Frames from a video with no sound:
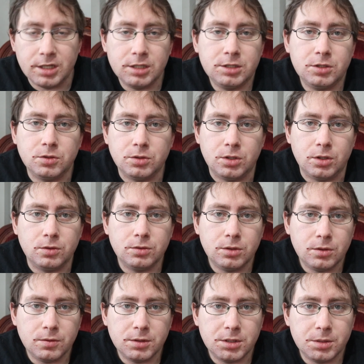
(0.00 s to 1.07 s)
case you don't
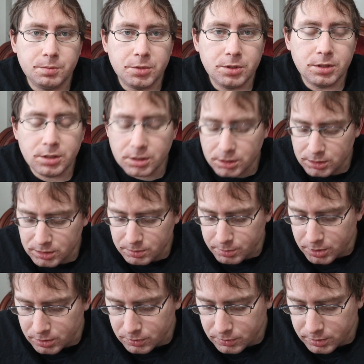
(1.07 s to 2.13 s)
know what Spring is
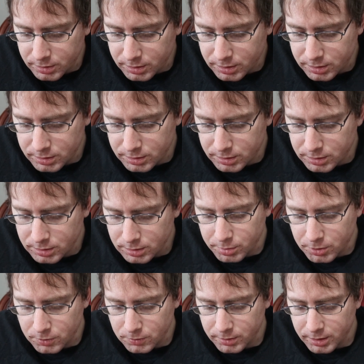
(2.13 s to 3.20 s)
about, it's
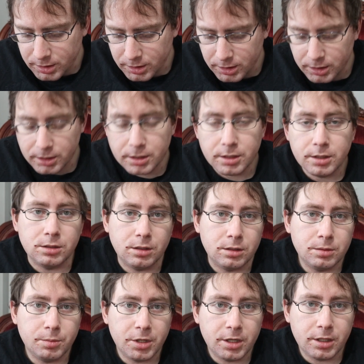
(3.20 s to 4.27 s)
about a
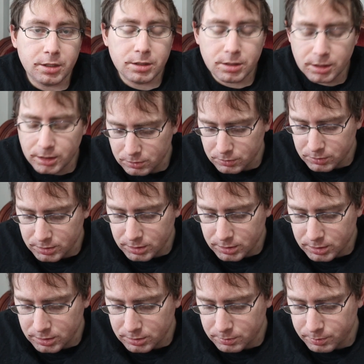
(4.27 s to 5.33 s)
young man who's in
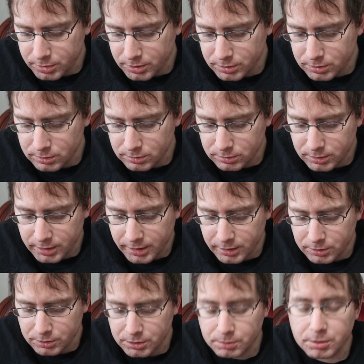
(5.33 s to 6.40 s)
a personal
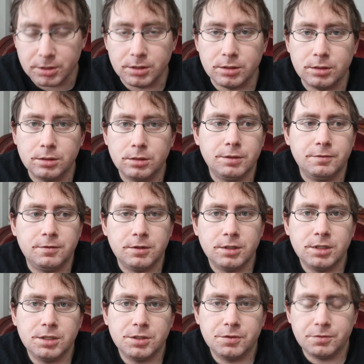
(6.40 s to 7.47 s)
tailspin. He
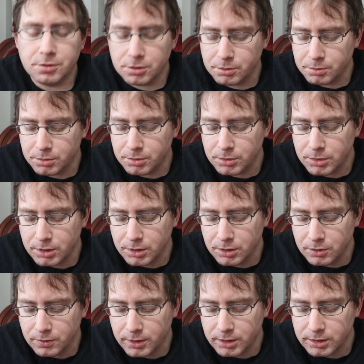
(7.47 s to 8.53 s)
flees from the
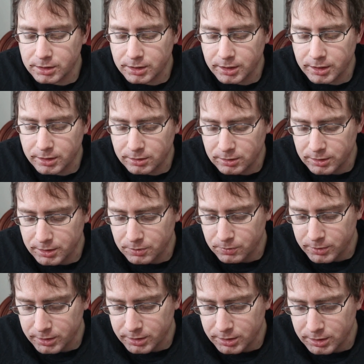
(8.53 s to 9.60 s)
US to Italy,
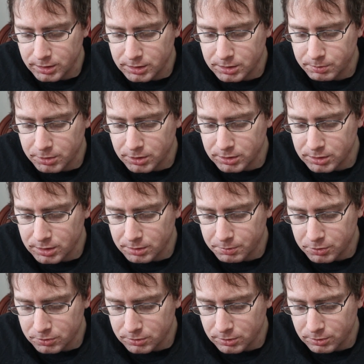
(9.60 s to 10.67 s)
where he sparks up
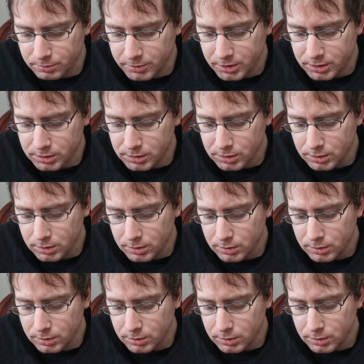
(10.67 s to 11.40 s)
a romance